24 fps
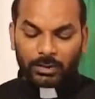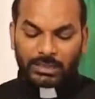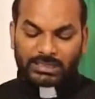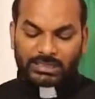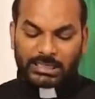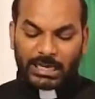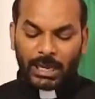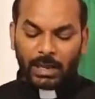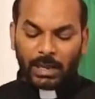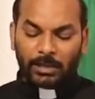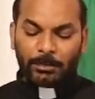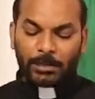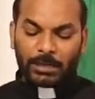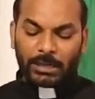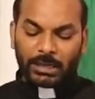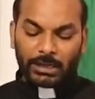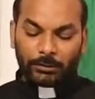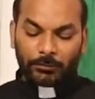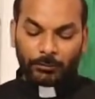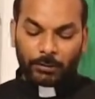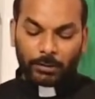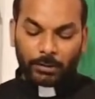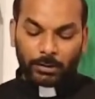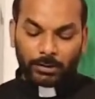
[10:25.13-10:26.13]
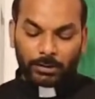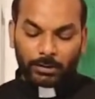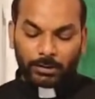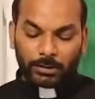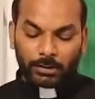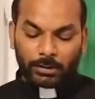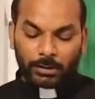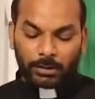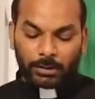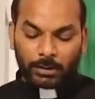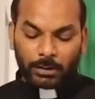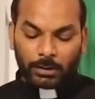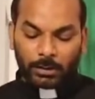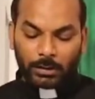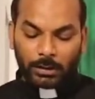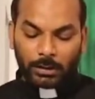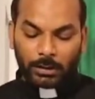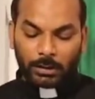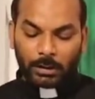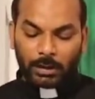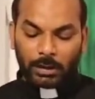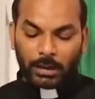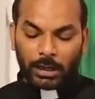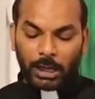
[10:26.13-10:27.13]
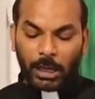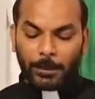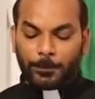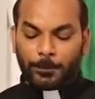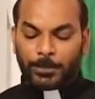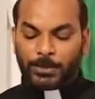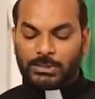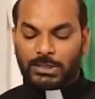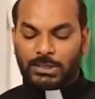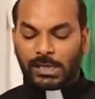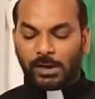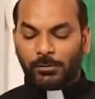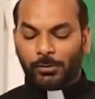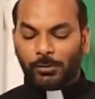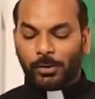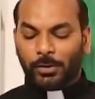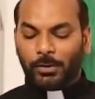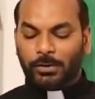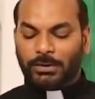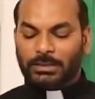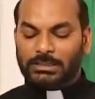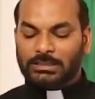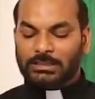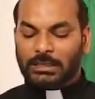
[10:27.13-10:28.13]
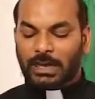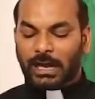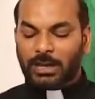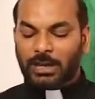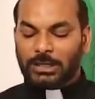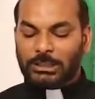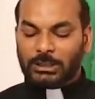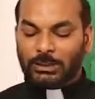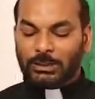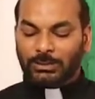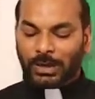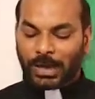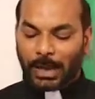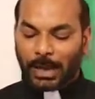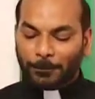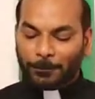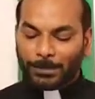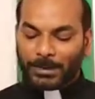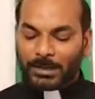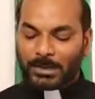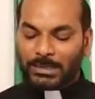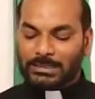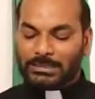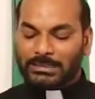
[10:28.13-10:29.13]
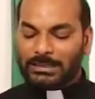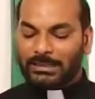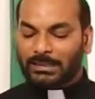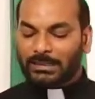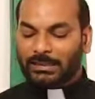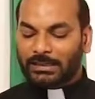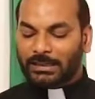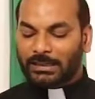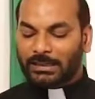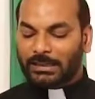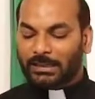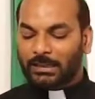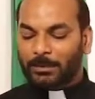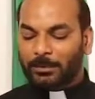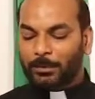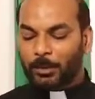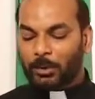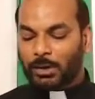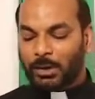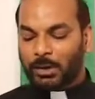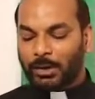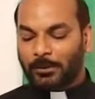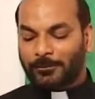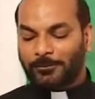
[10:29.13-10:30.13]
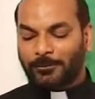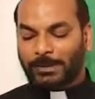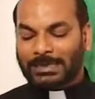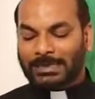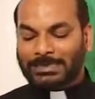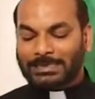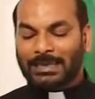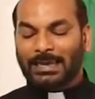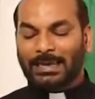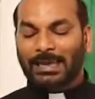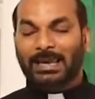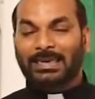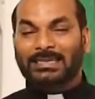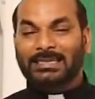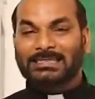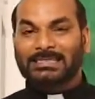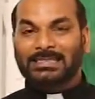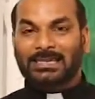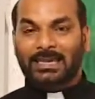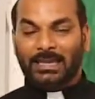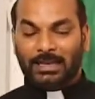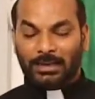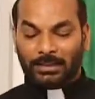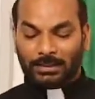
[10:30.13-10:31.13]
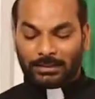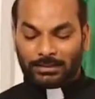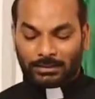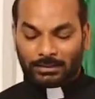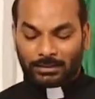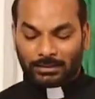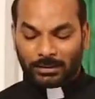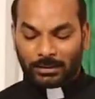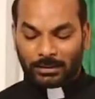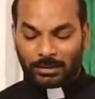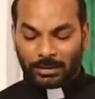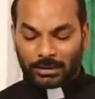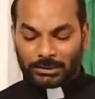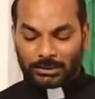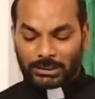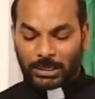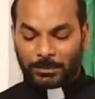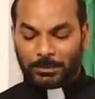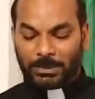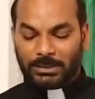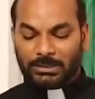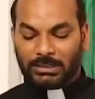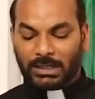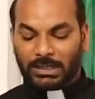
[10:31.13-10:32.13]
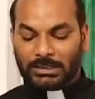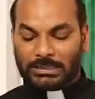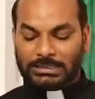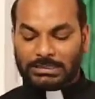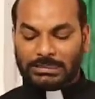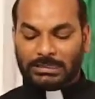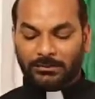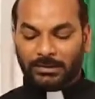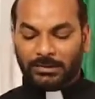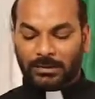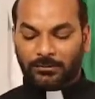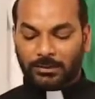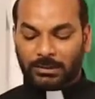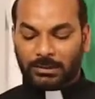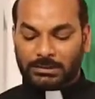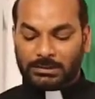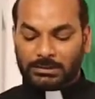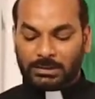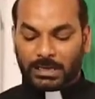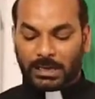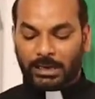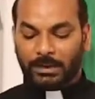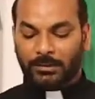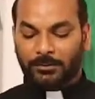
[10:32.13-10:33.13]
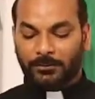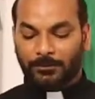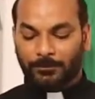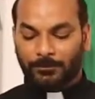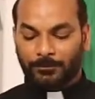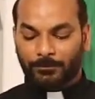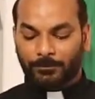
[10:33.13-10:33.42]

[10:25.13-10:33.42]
The same Greek word, empusavo, is also appears in the book of Ezekiel, chapter 37, verse 9.